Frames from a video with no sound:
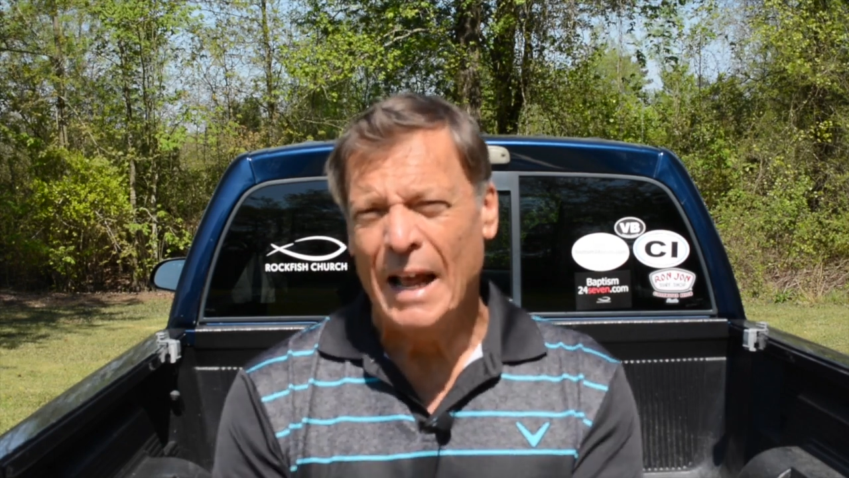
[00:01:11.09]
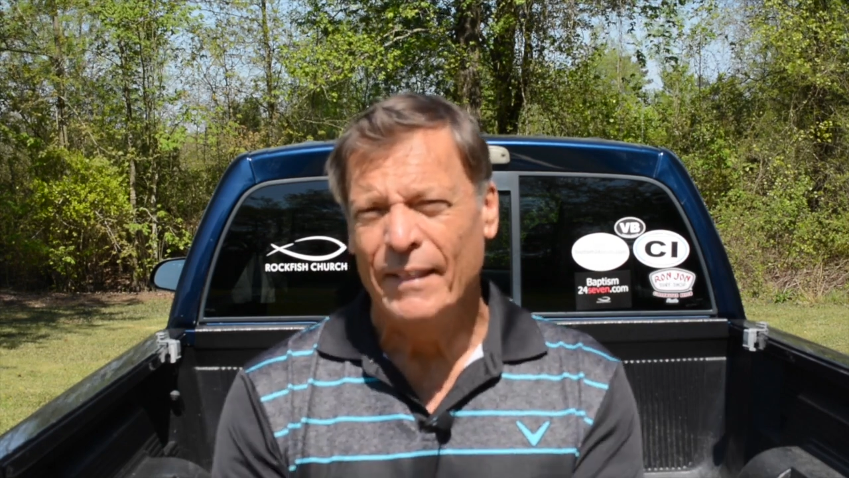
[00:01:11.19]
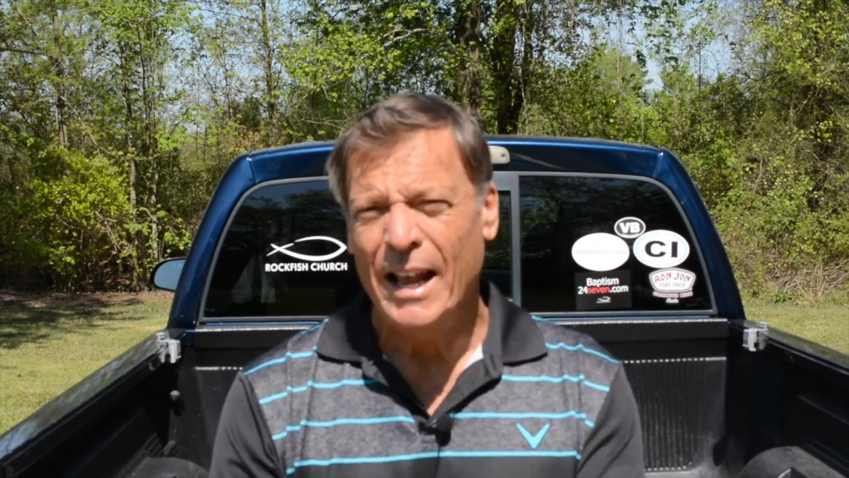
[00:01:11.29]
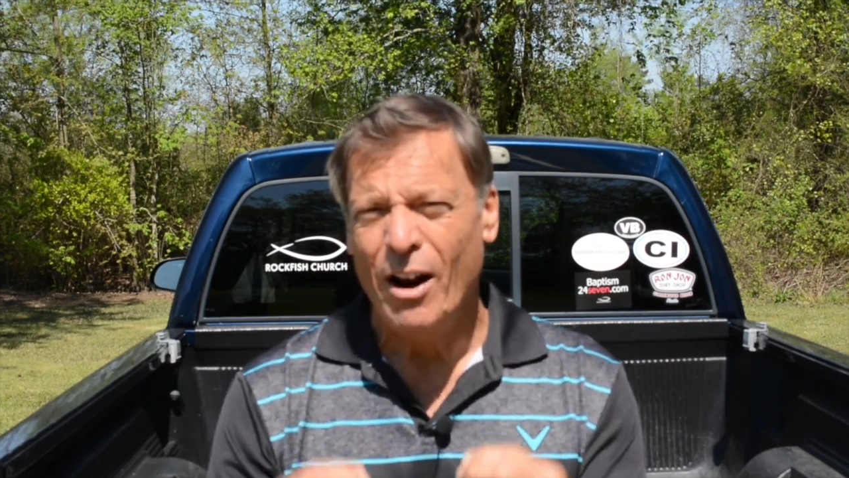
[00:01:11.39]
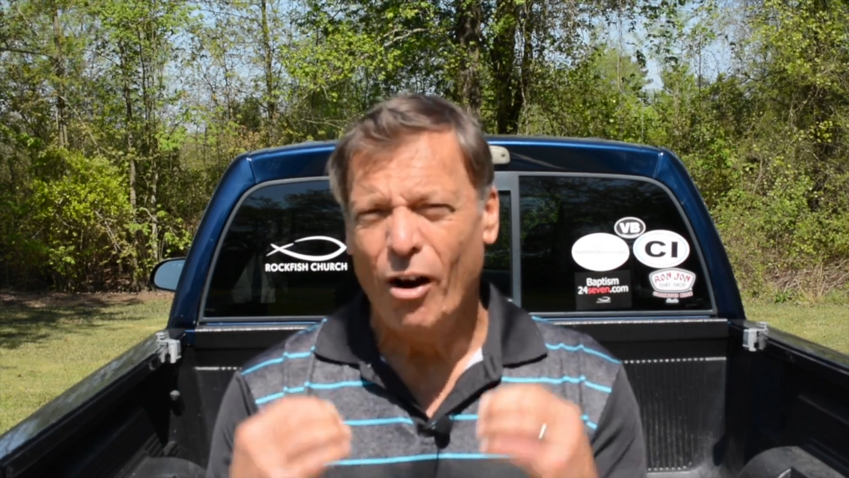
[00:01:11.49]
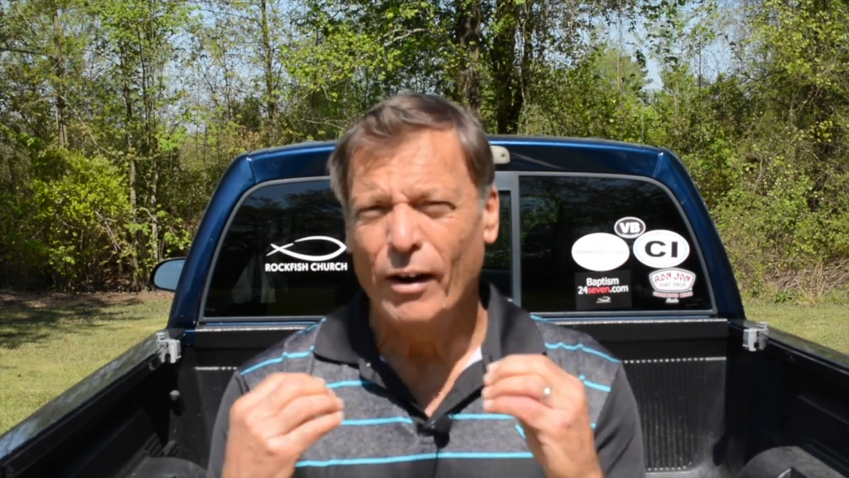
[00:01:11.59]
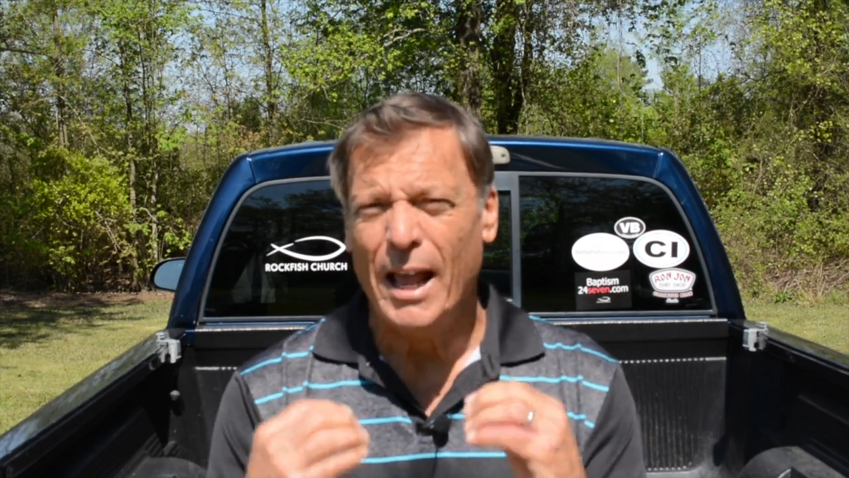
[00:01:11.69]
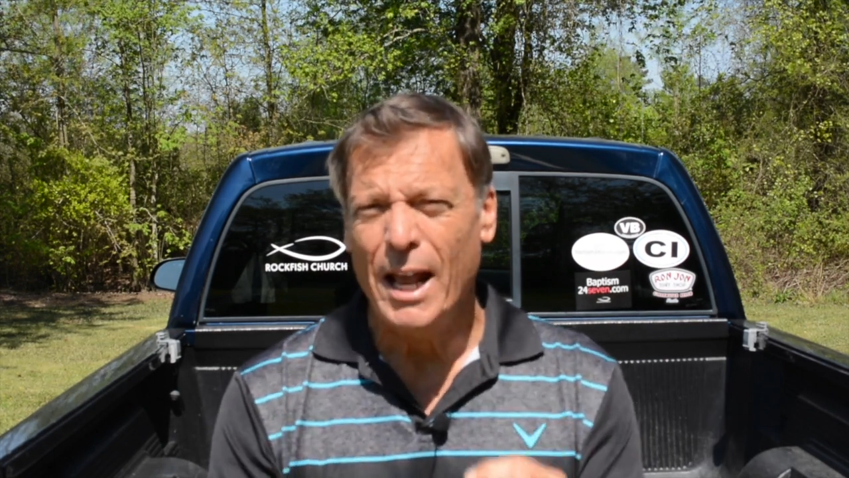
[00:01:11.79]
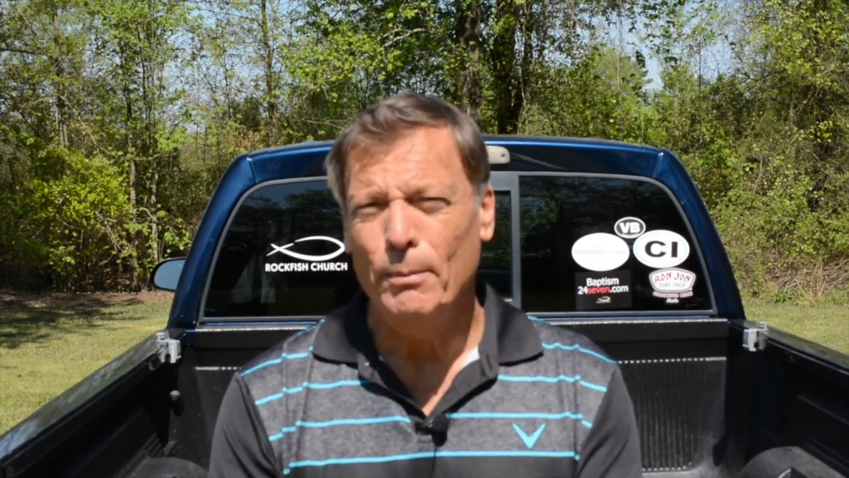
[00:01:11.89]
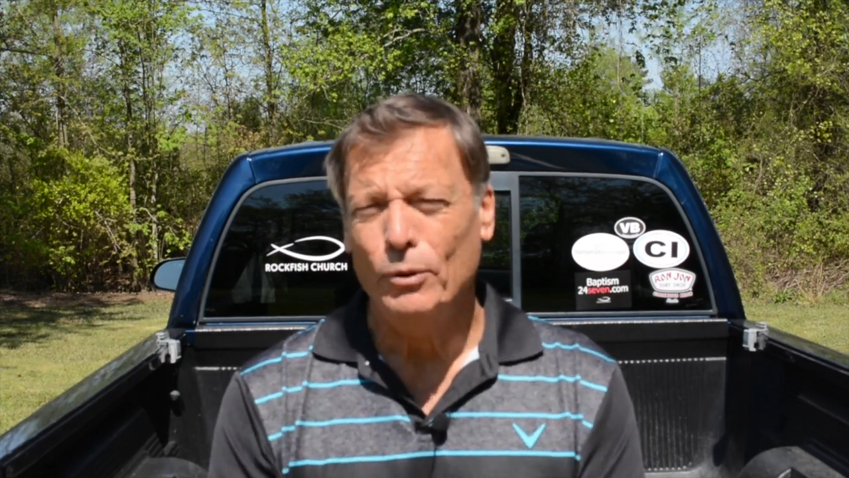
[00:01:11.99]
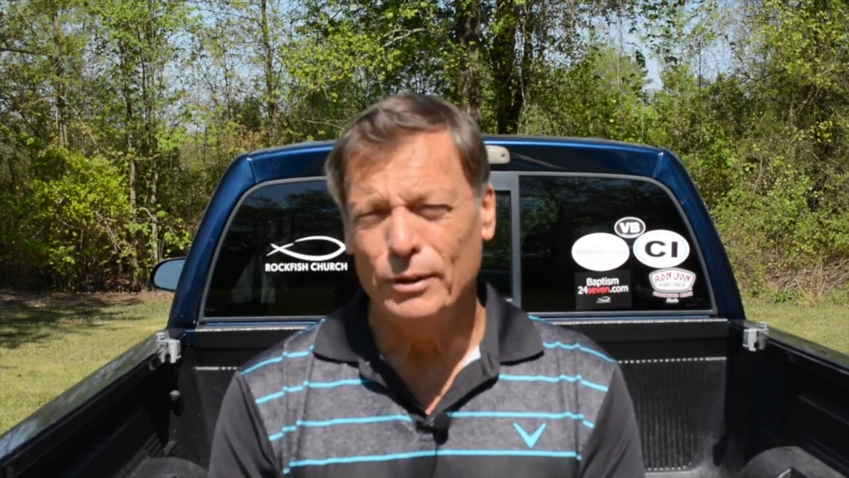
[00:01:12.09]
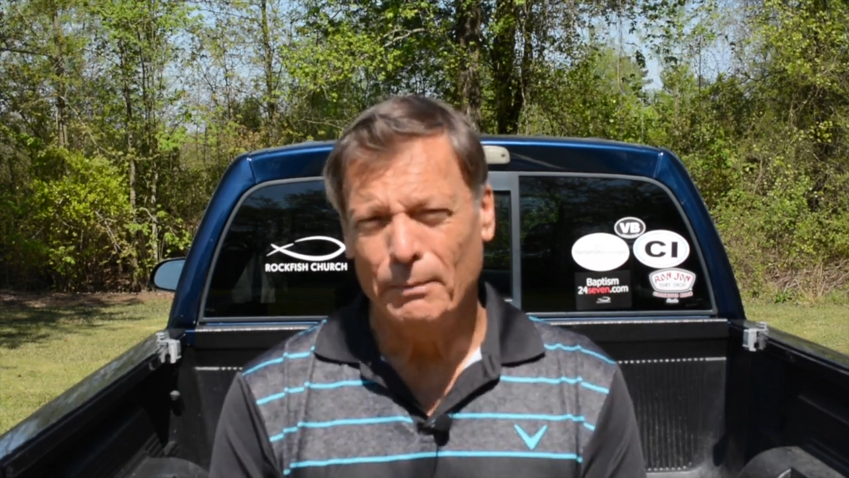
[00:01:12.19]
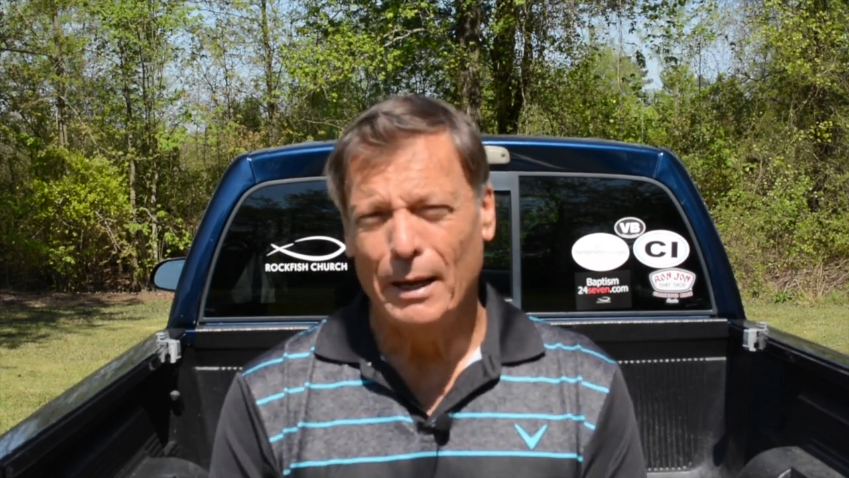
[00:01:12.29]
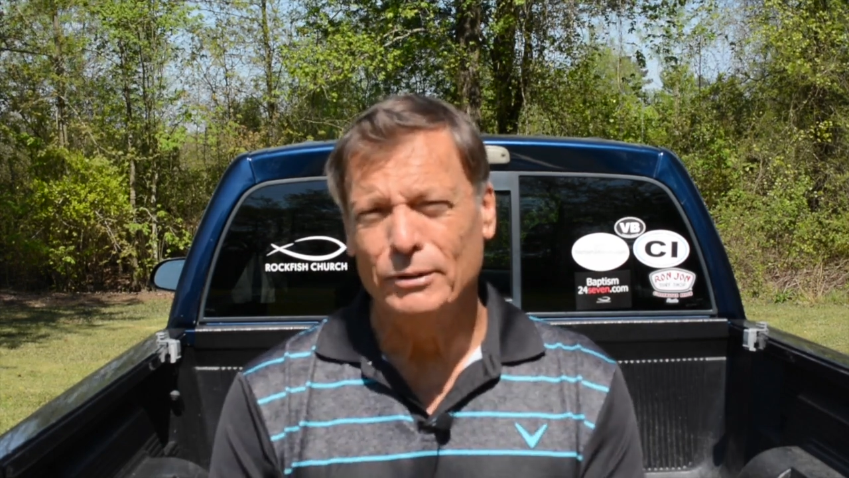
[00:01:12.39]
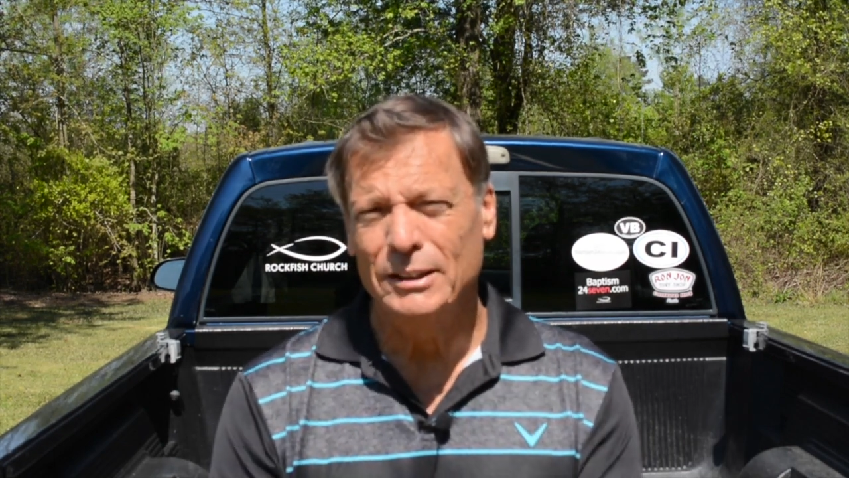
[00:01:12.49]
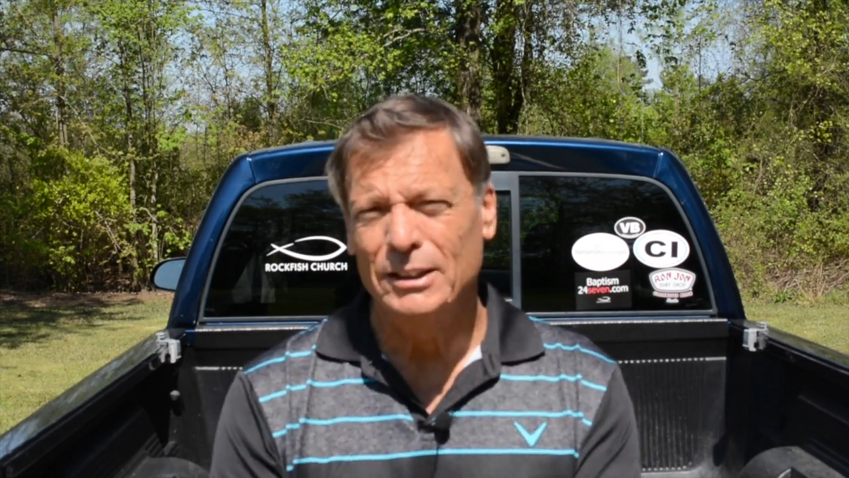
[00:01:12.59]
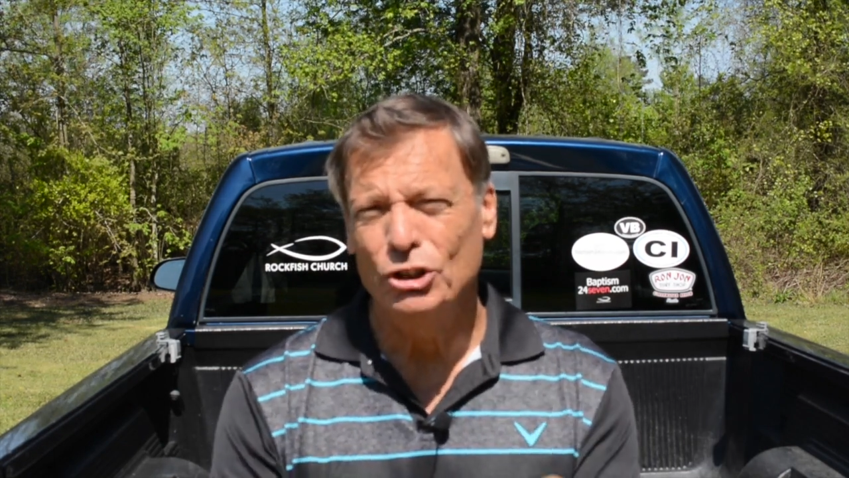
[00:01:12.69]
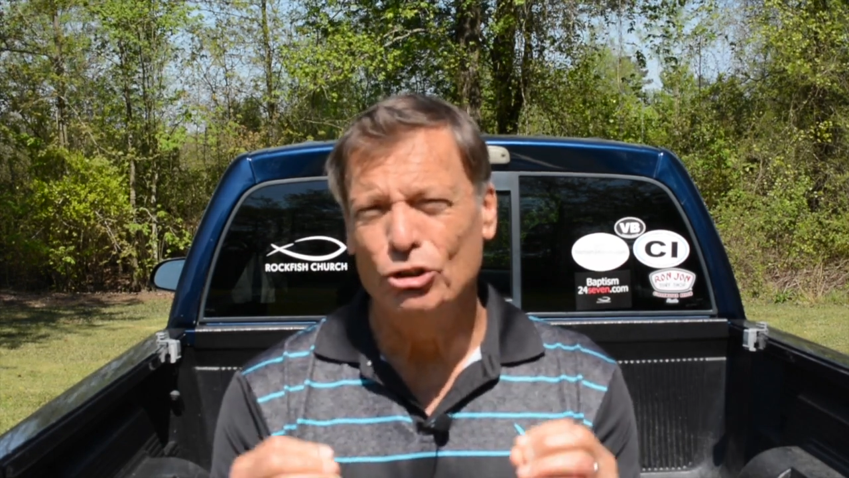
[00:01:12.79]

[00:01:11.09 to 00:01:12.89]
they are able, the Bible says,